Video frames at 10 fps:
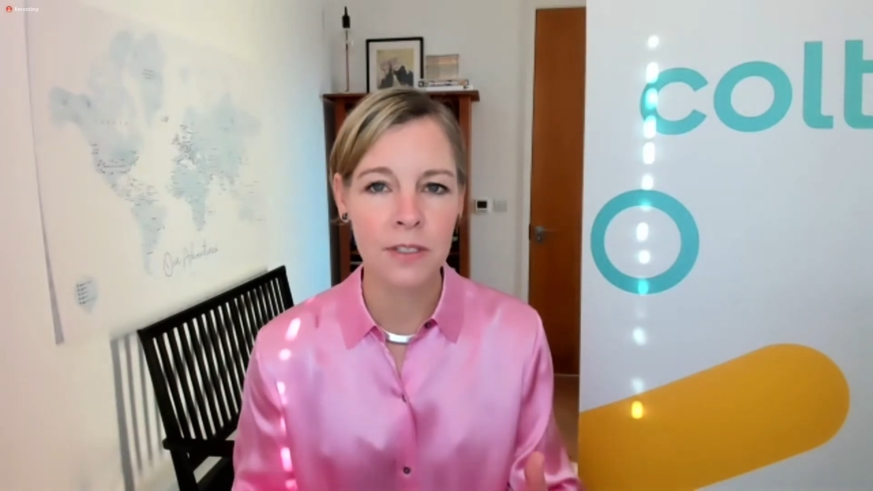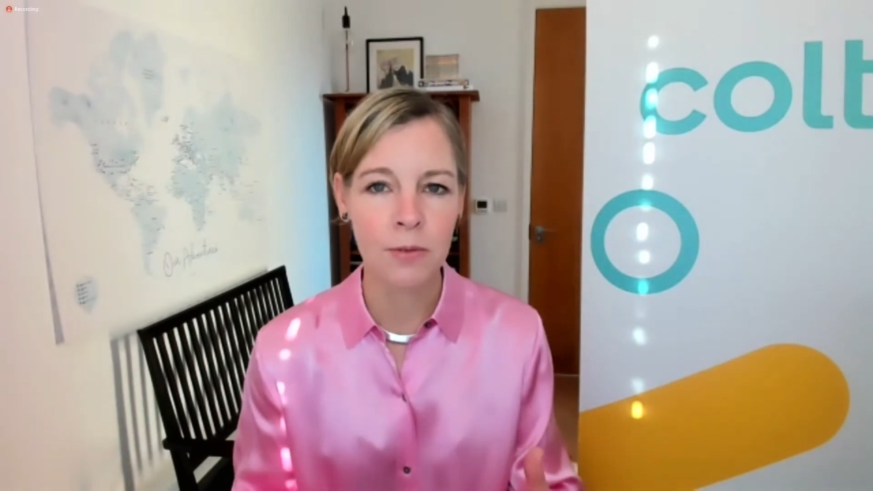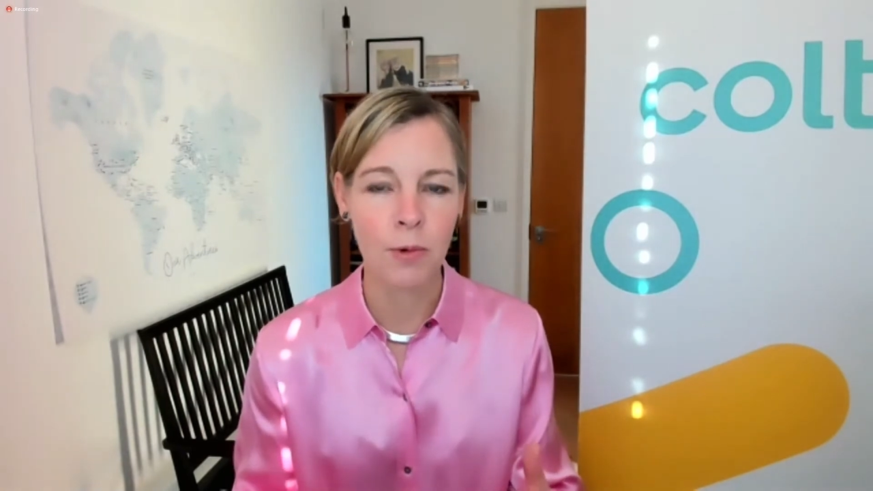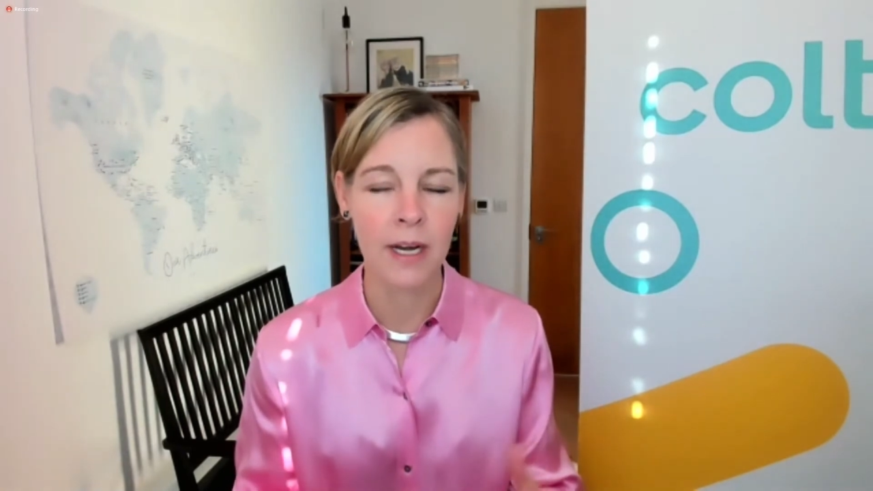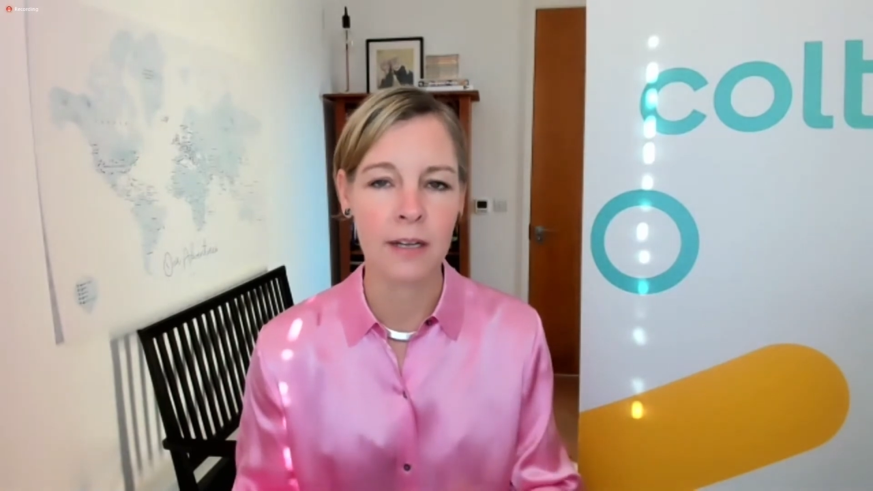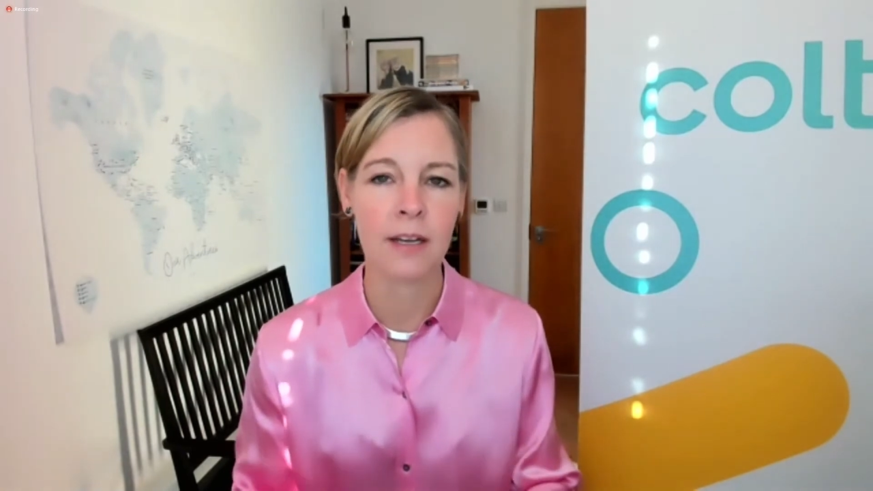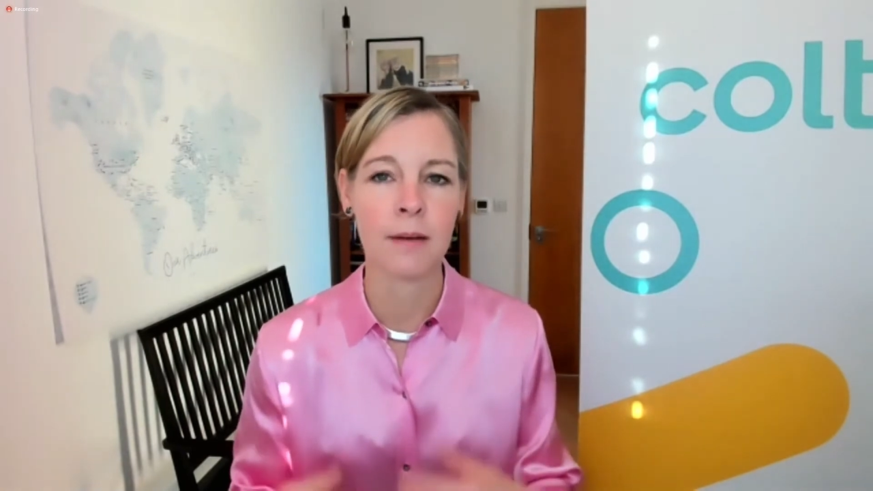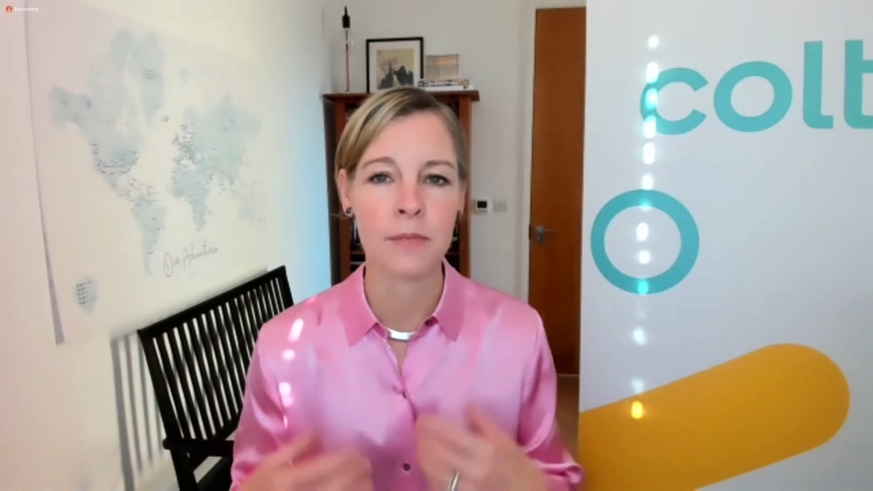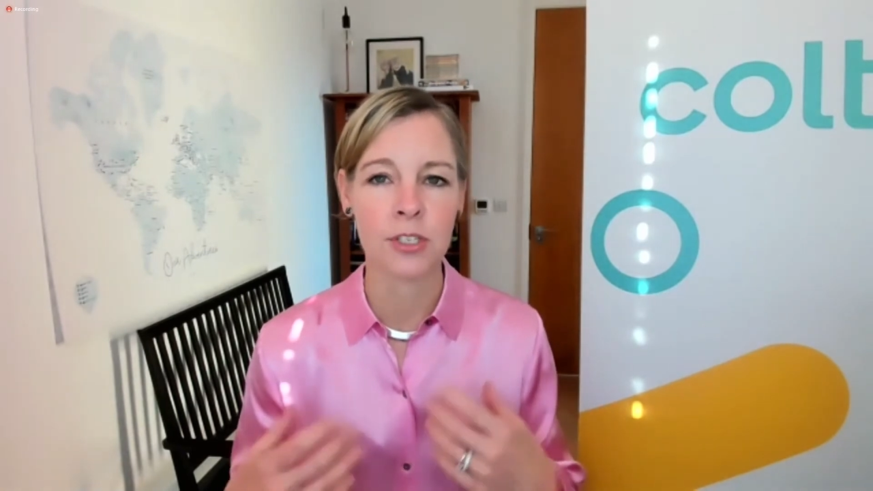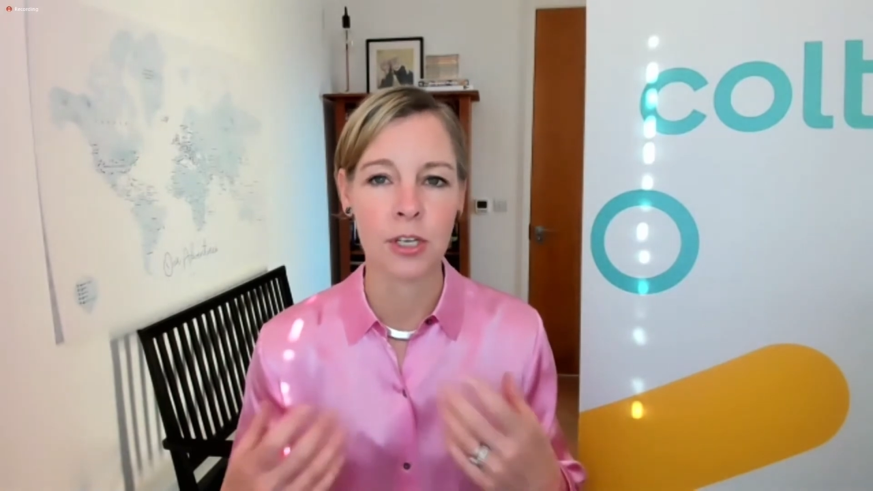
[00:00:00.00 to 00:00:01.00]
when it
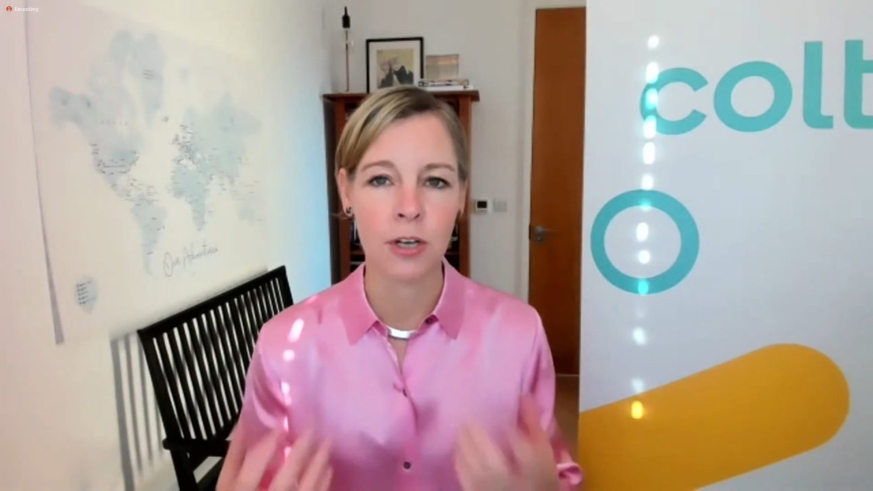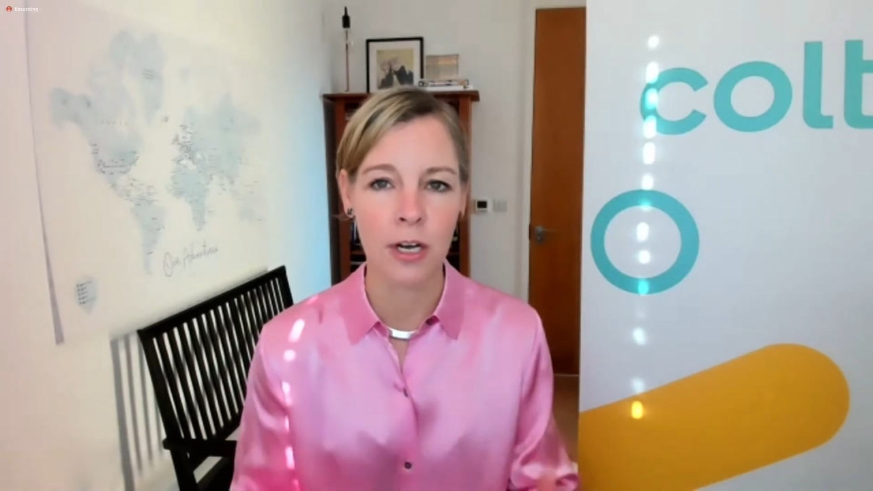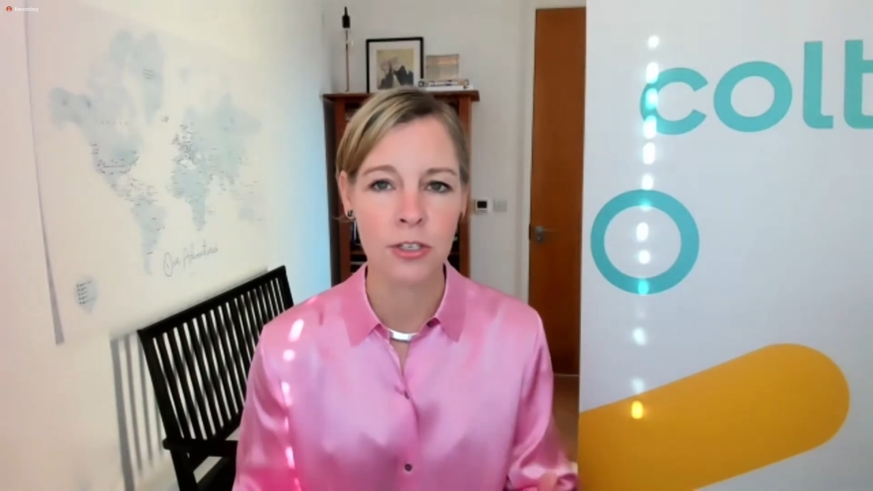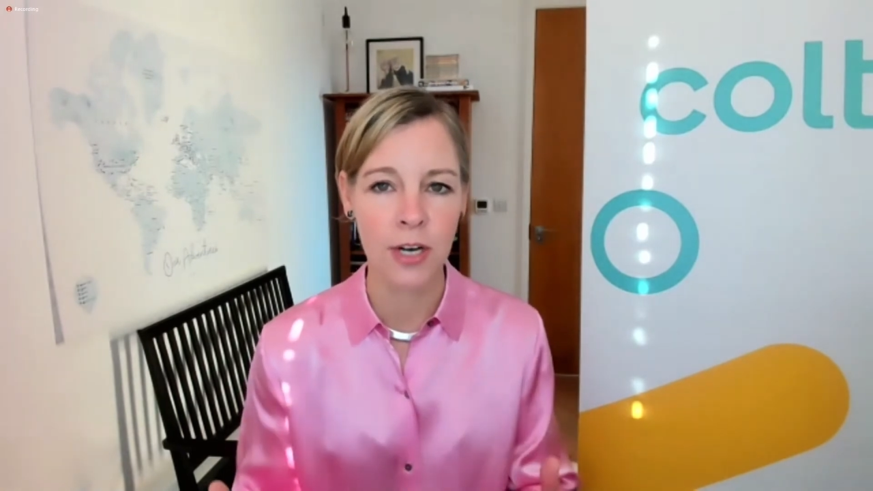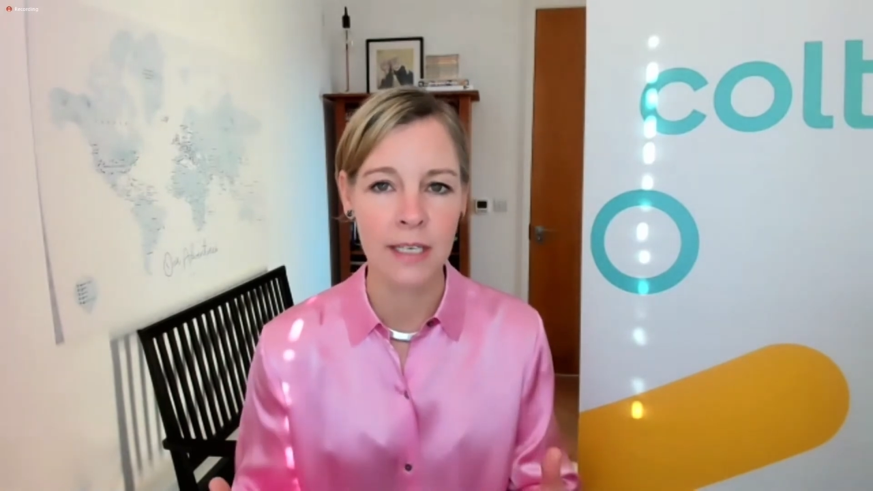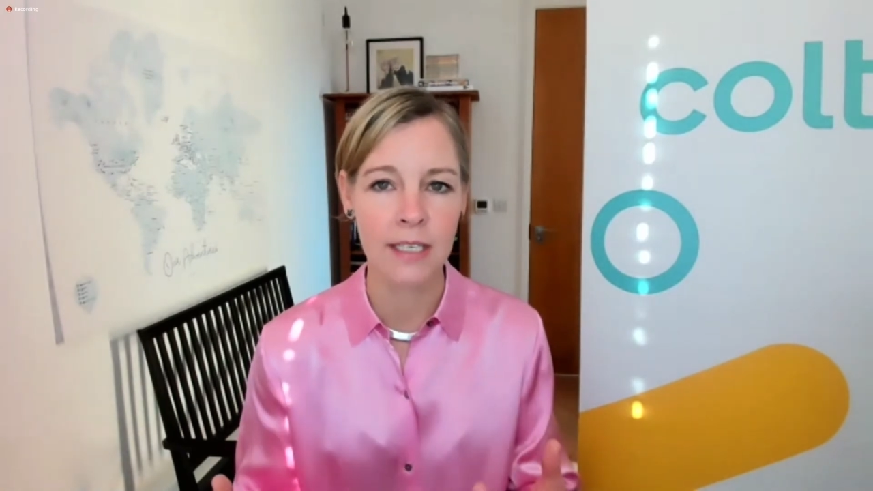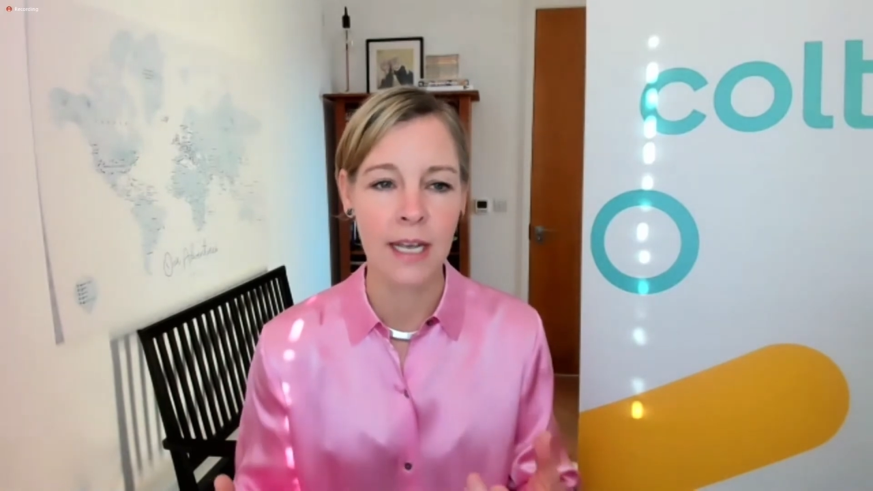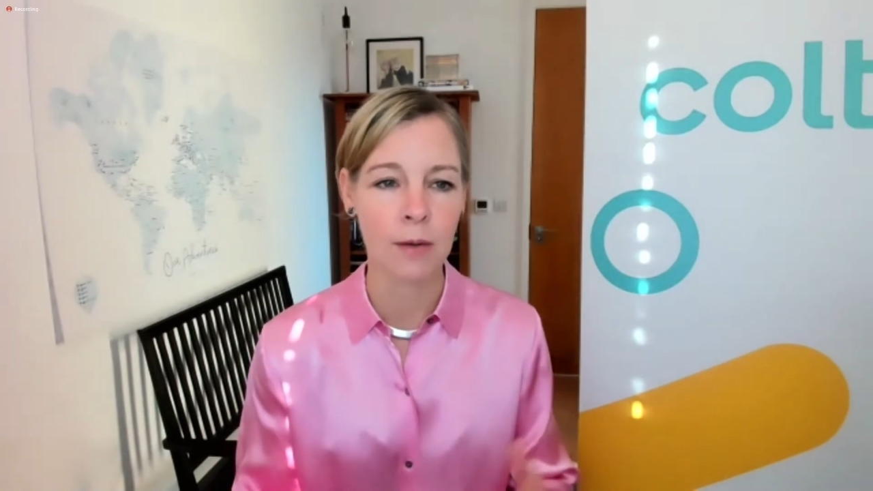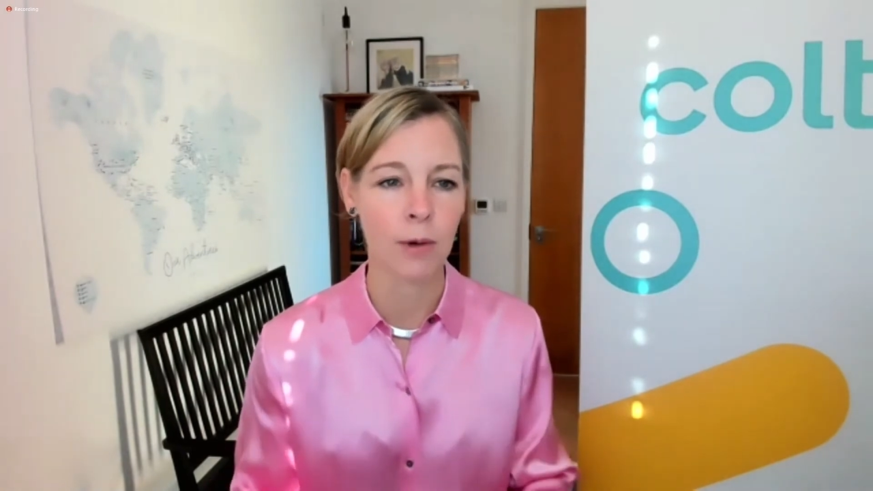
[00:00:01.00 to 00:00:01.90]
comes to contracting,